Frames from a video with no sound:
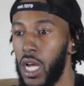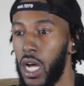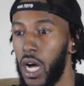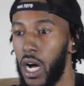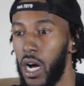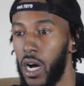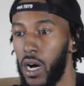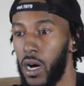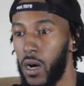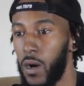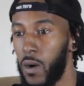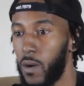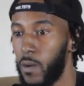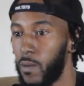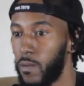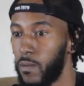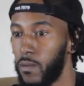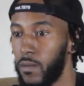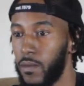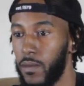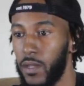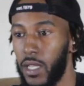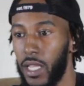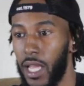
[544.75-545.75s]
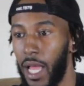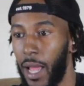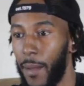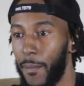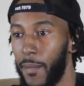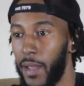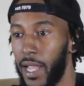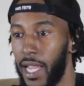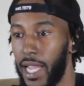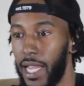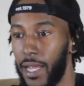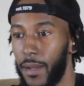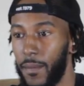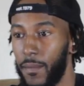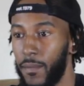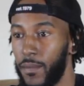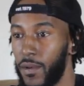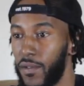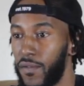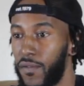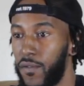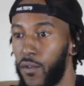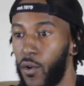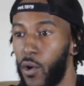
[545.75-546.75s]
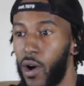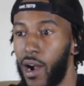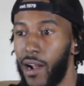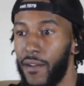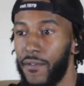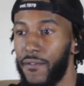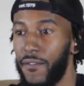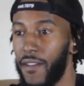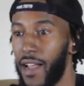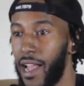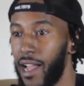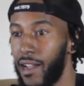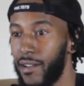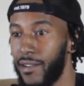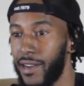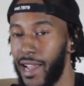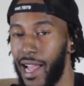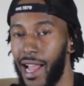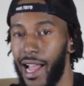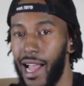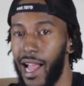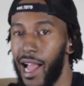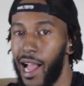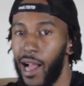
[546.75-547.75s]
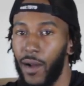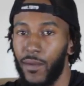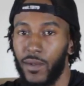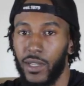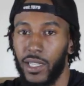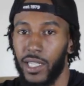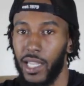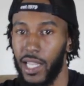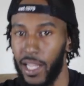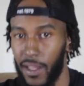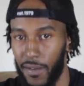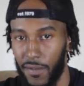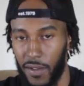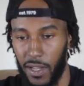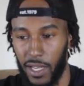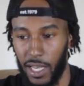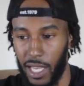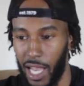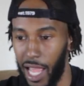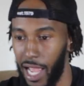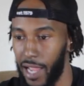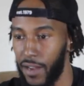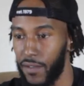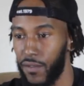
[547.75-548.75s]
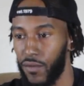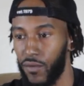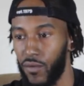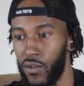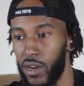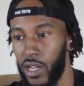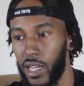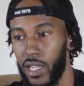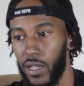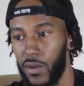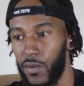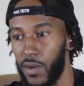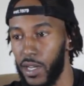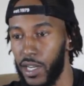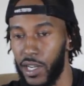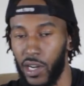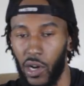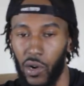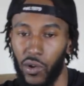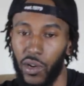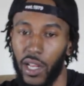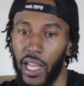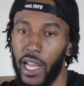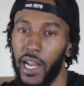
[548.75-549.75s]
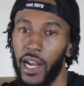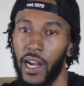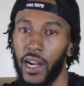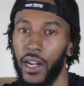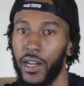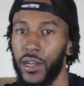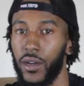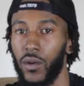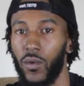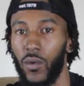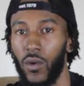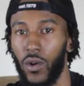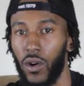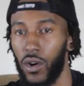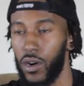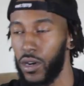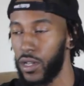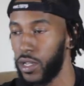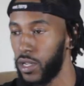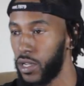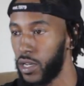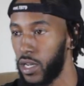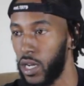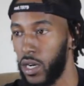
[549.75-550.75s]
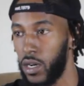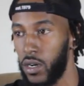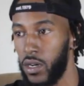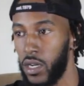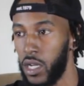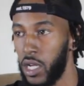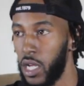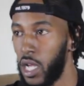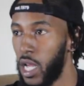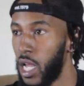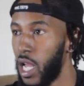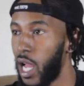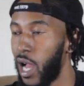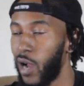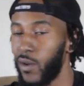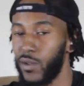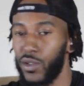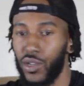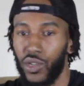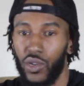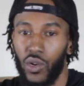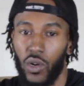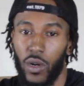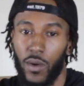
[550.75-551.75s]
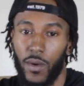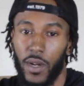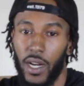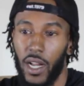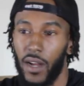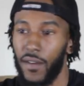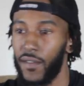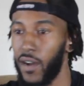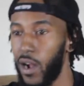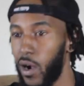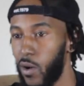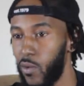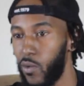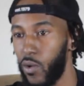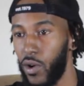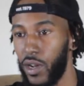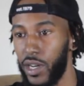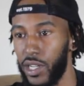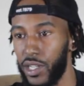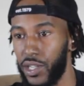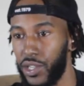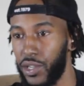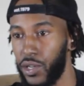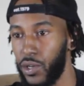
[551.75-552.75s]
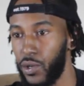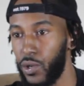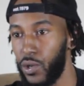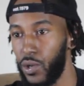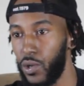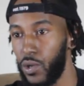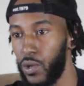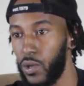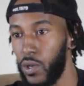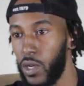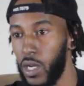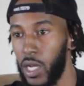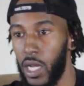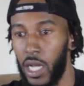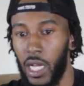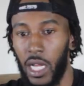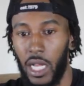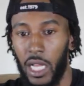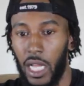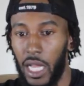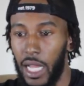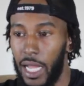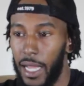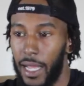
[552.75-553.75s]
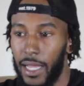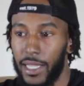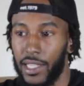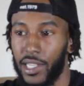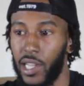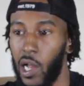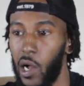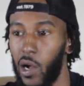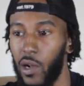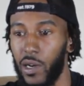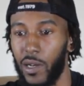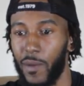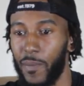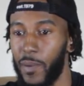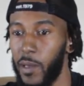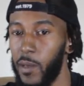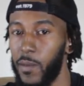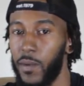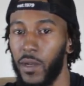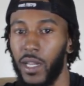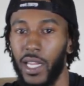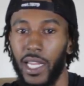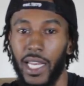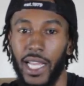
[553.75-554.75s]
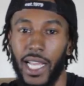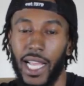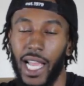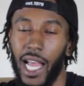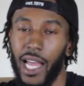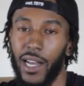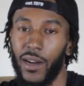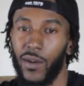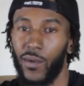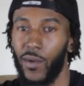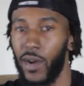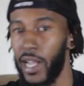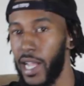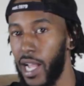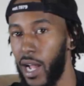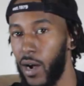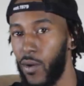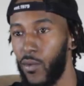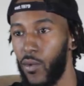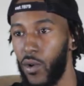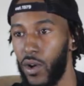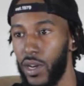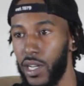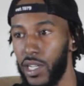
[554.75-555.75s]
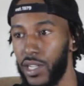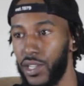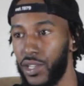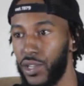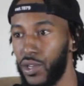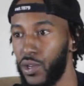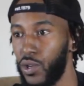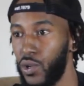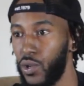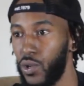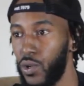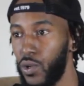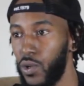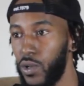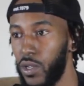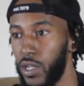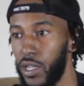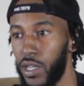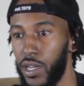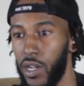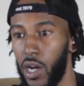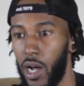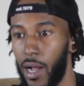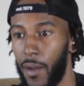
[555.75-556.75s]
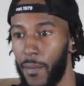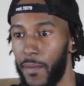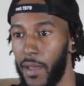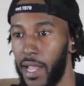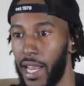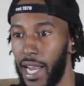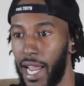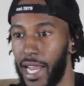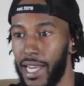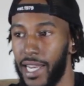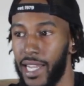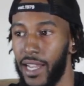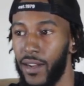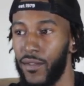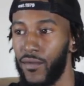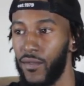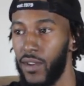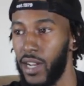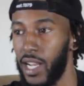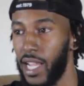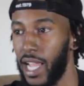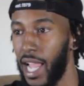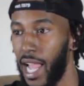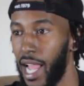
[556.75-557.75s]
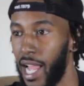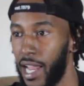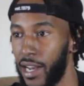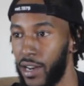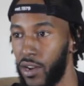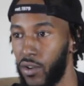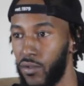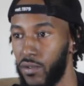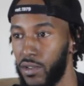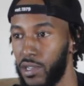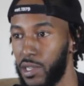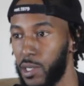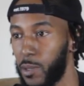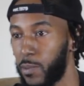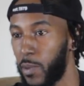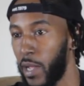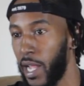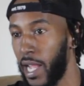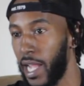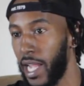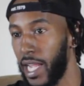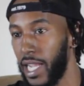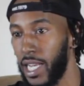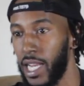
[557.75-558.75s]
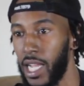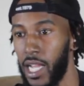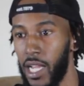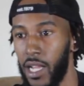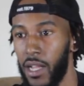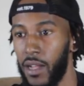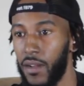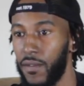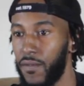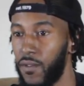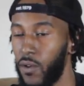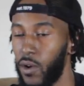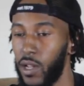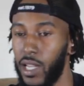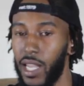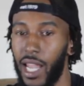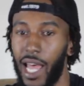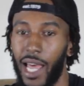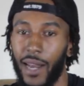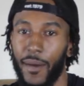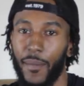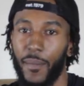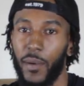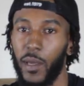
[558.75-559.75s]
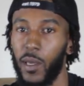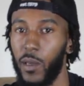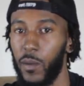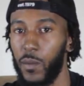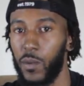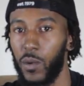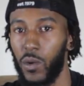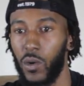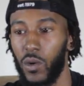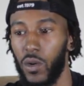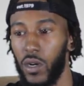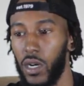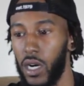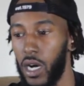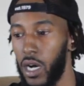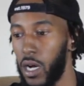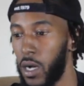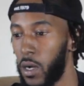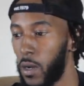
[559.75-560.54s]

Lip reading: I mean, before I found out, I was living life really with no care in the world, you know. I was doing whatever I wanted to, talk to people any kind of way I wanted to, you know what I mean. I didn't really have no respect for a lot of people.